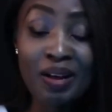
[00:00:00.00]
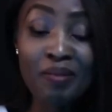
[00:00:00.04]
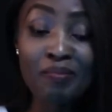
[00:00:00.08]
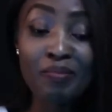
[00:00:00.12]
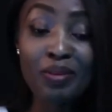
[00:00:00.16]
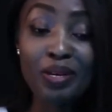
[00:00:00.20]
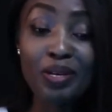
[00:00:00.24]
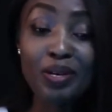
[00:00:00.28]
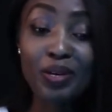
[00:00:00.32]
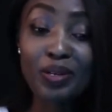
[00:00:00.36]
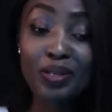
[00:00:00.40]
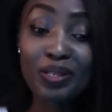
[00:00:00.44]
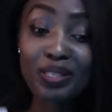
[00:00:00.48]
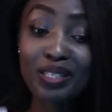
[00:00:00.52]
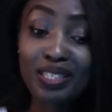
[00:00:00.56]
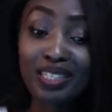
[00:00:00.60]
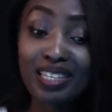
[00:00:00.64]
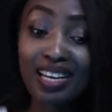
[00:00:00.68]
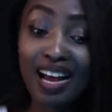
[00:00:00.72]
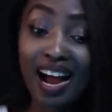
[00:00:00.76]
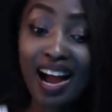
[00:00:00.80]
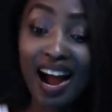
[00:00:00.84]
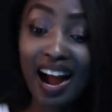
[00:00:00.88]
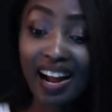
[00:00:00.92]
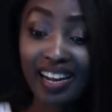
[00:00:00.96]
because
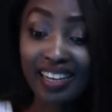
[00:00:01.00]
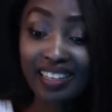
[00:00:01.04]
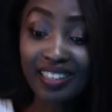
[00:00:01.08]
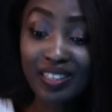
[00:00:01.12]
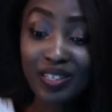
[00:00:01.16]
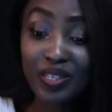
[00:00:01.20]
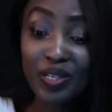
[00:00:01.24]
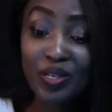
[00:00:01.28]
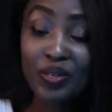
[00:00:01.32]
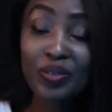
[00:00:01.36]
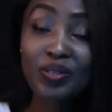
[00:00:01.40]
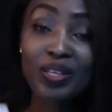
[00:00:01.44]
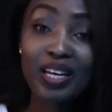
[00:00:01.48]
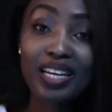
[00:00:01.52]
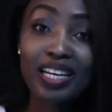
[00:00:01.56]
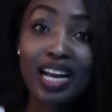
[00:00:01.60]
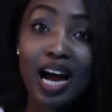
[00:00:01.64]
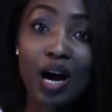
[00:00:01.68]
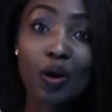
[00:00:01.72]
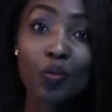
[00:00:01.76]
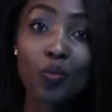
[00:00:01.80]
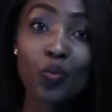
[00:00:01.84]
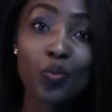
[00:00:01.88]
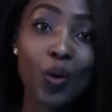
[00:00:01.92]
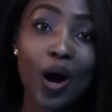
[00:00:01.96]
I knew that
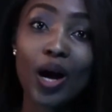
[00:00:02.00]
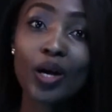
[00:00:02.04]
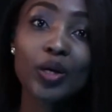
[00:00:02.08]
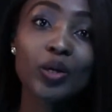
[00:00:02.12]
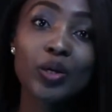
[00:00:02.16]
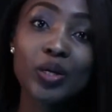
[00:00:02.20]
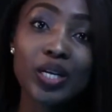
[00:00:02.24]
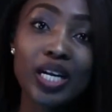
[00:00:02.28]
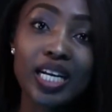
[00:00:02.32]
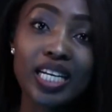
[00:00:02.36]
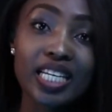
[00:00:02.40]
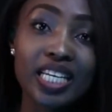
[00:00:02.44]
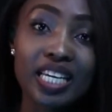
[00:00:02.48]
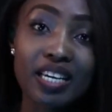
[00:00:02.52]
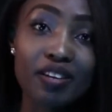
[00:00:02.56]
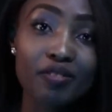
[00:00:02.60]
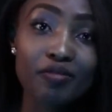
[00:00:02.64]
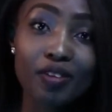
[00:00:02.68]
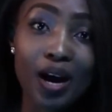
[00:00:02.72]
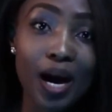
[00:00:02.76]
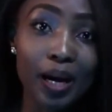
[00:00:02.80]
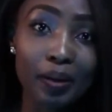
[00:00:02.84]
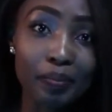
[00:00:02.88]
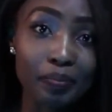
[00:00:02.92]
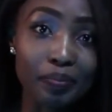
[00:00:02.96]
I couldn't give
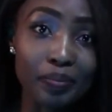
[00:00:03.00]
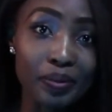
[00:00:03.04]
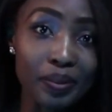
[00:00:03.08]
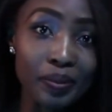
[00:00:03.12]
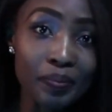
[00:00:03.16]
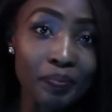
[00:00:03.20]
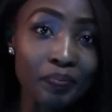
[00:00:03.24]
up.